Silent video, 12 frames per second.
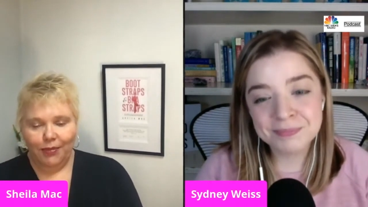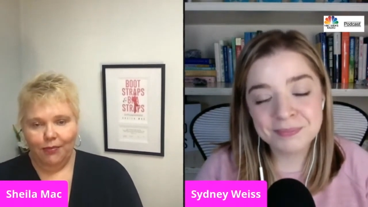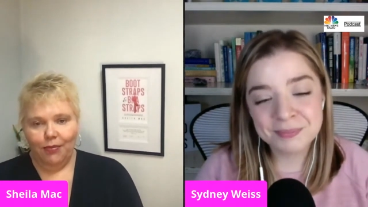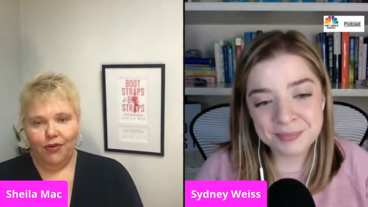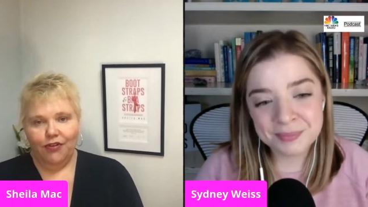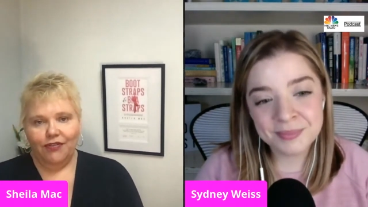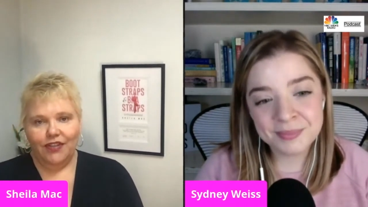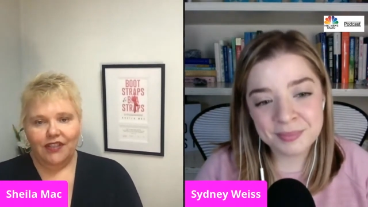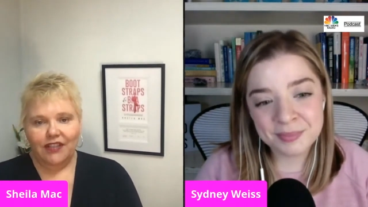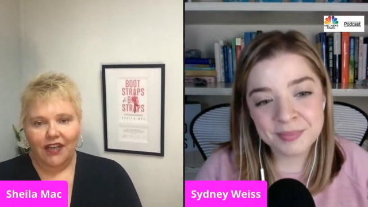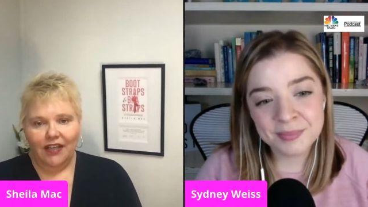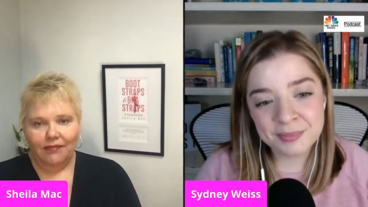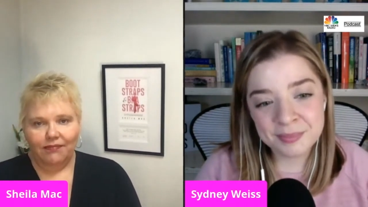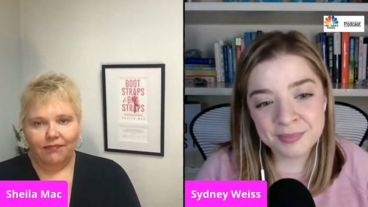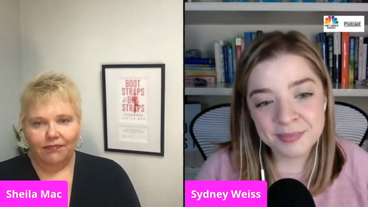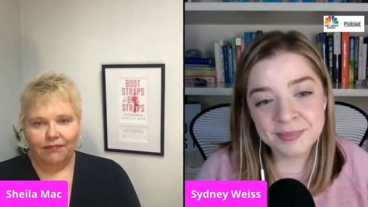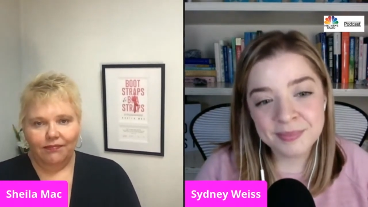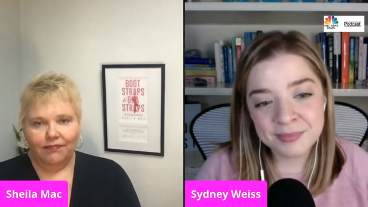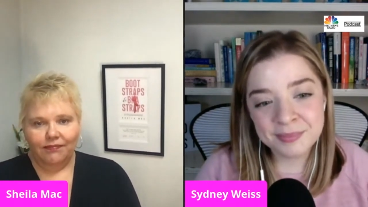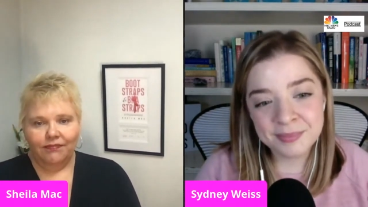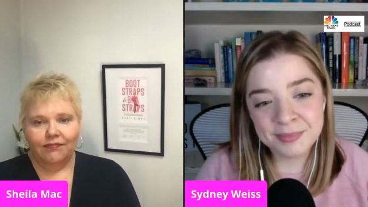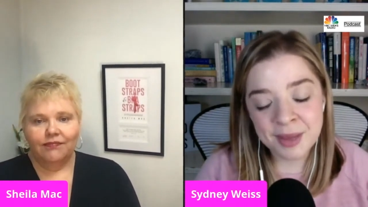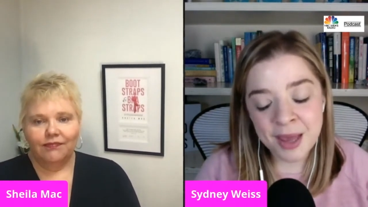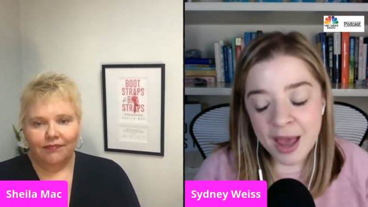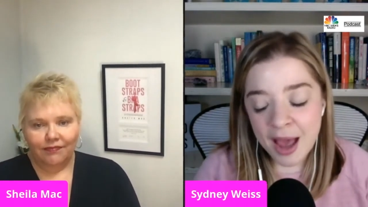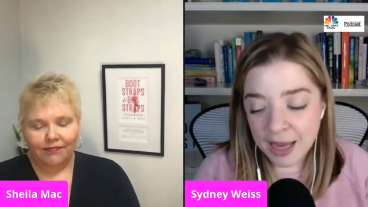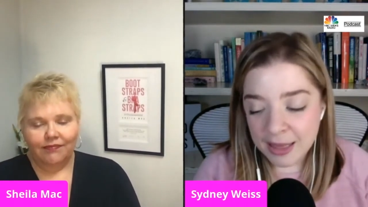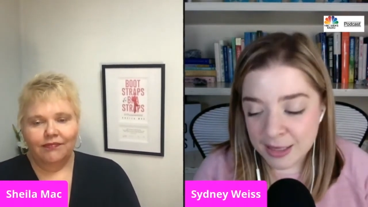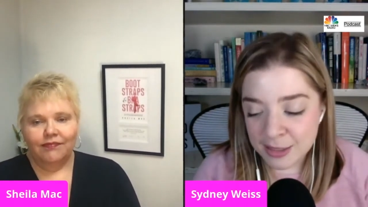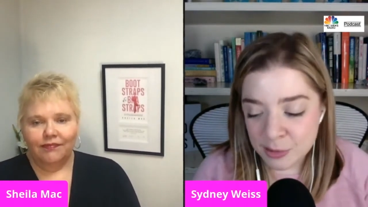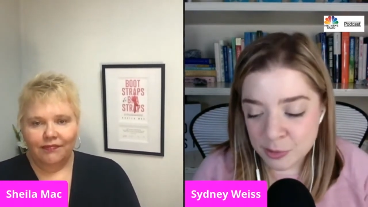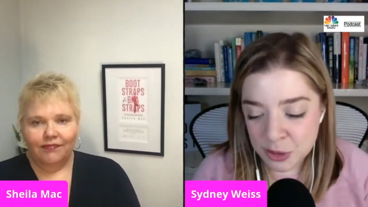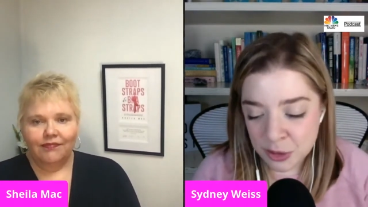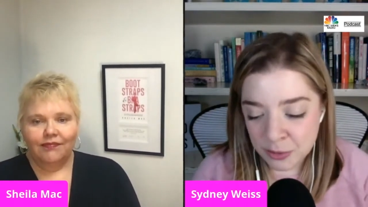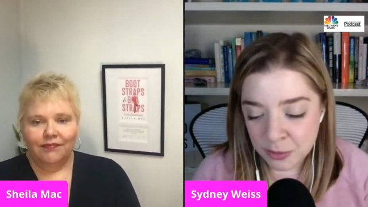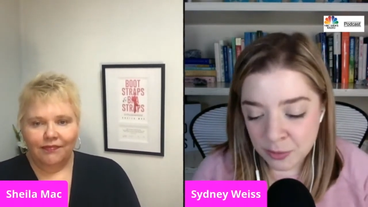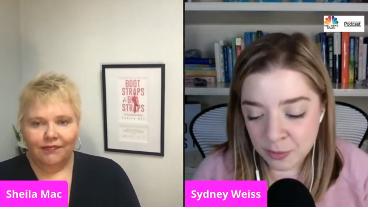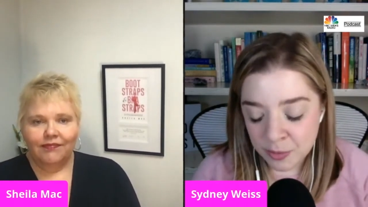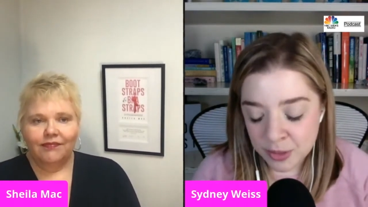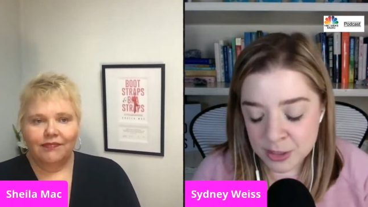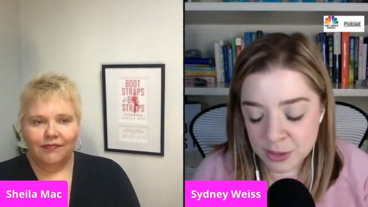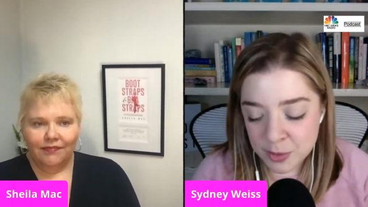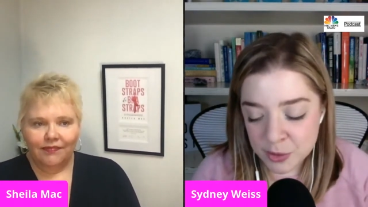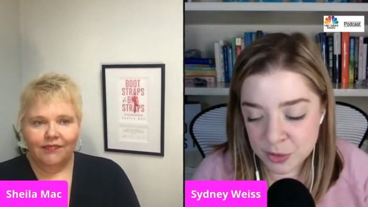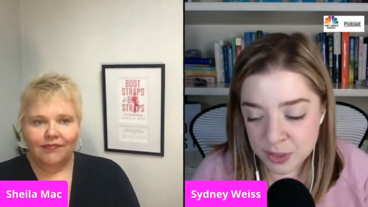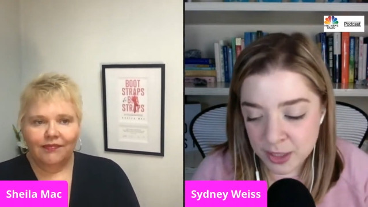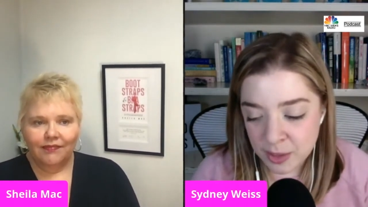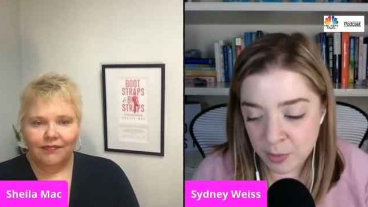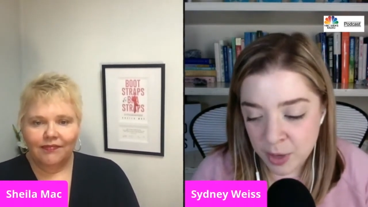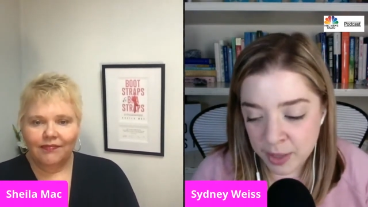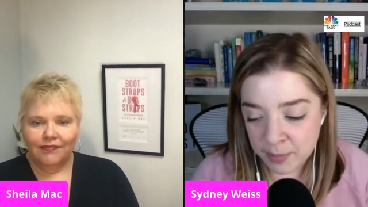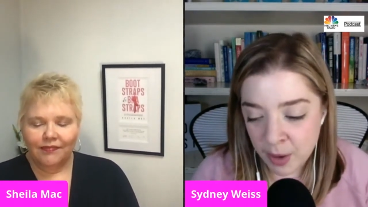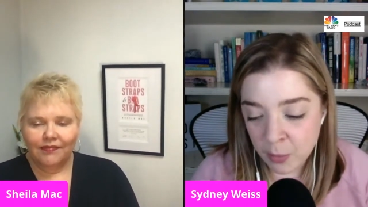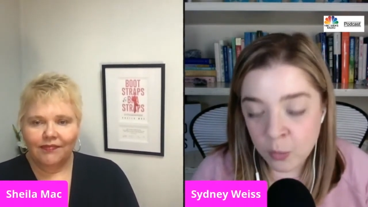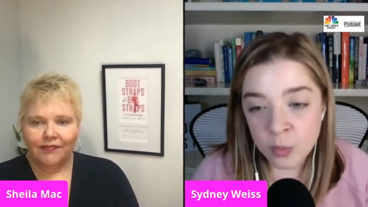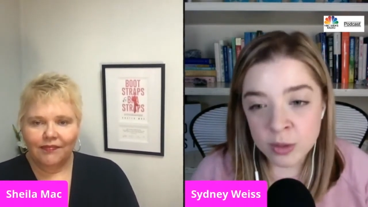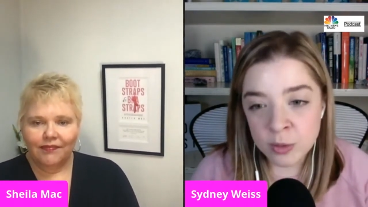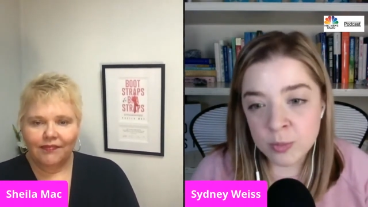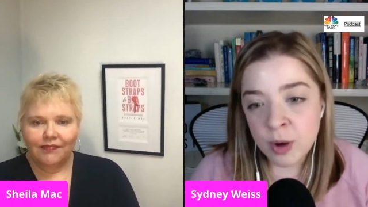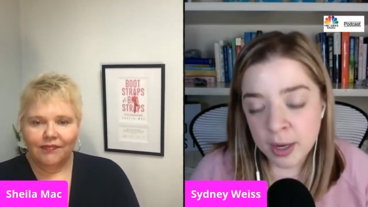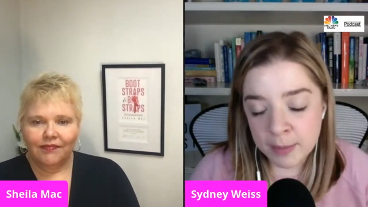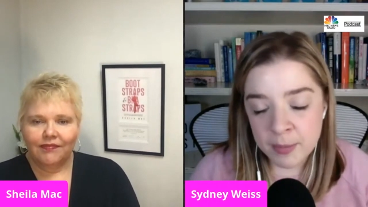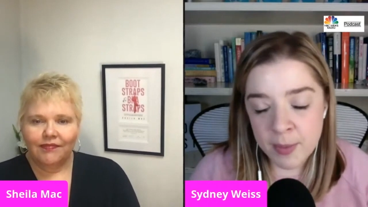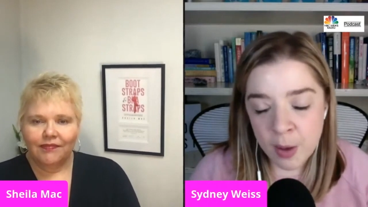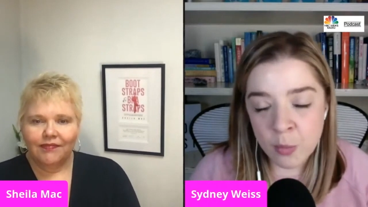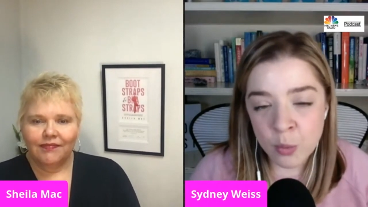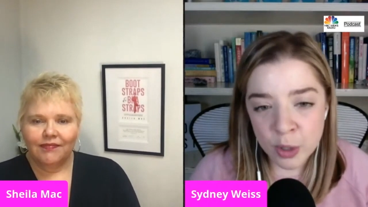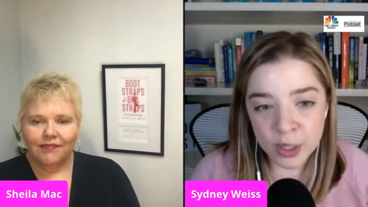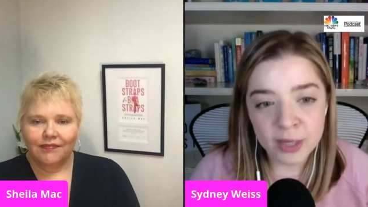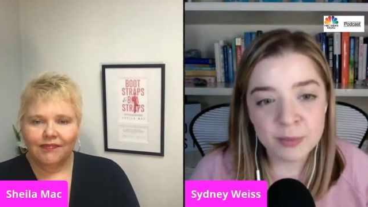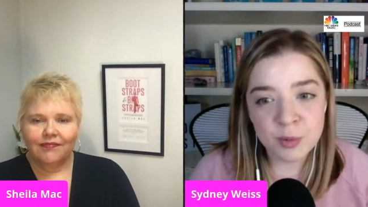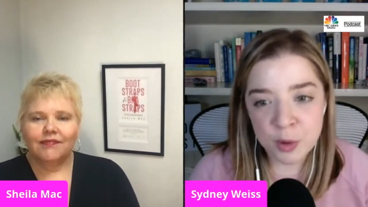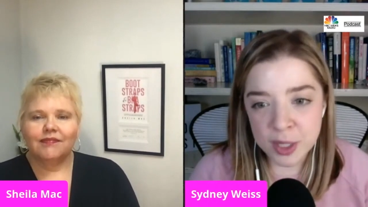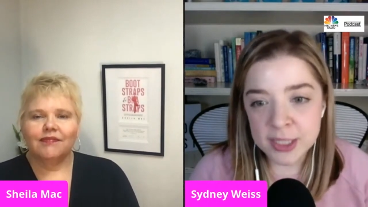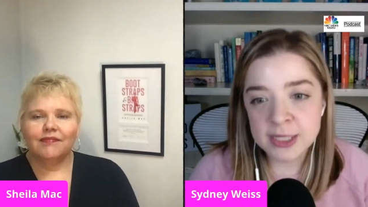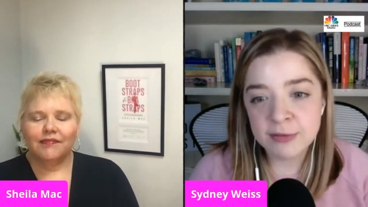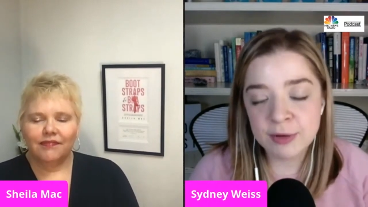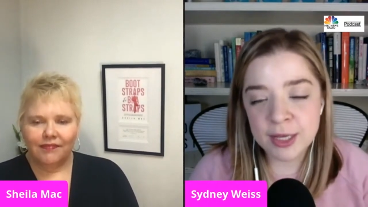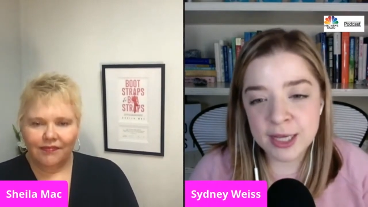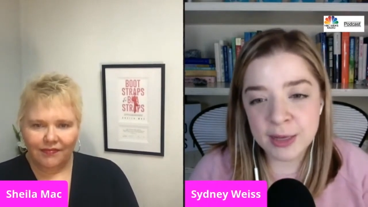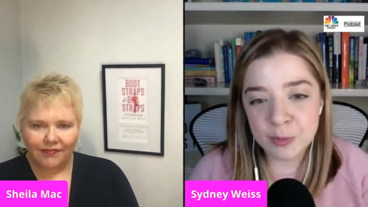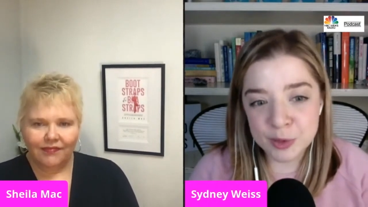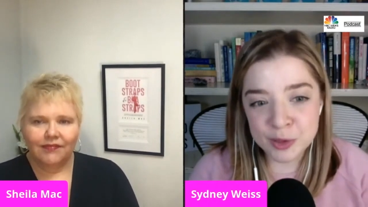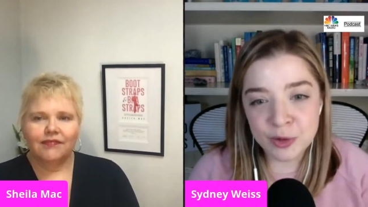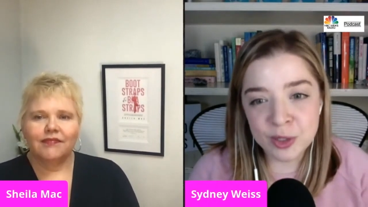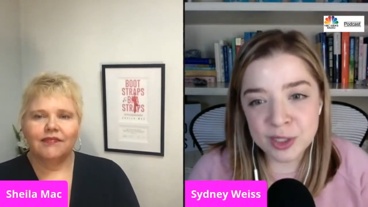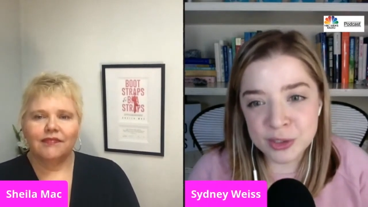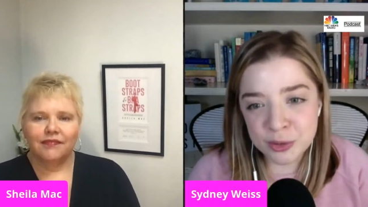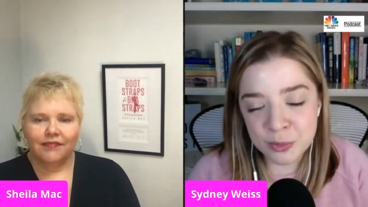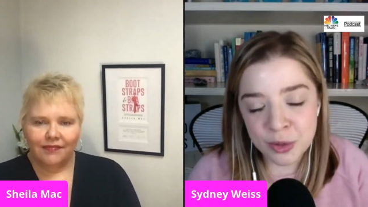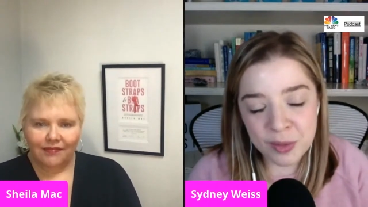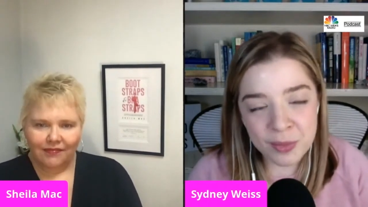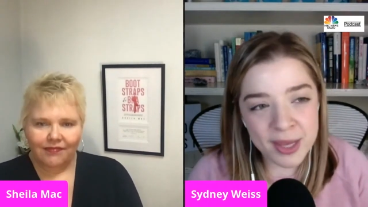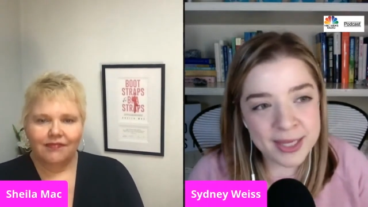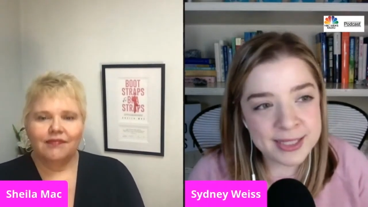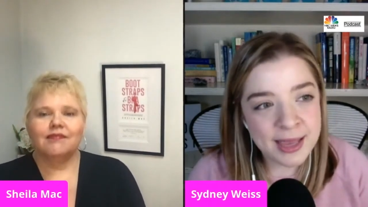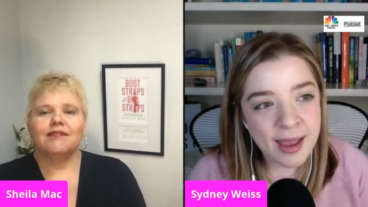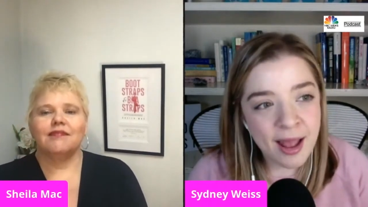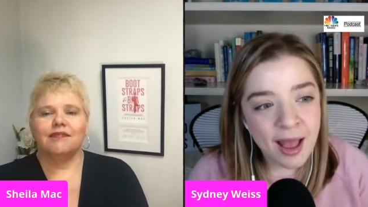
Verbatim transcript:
Speaker 1: up in perfect time.
Speaker 2: I think so too. That's so interesting. You brought up about work and productivity and returning to the workplace.